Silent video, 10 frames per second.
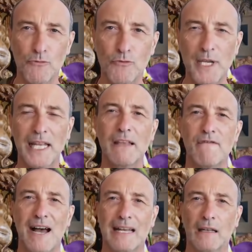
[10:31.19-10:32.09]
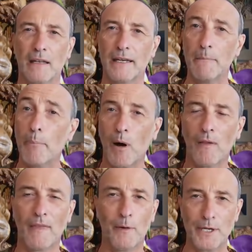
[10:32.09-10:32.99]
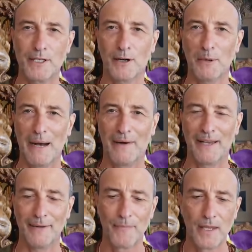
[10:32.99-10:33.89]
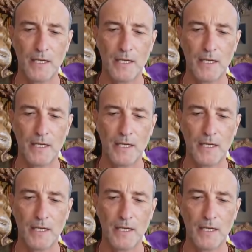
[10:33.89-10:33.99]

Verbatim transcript: really vital and important that we talk about it.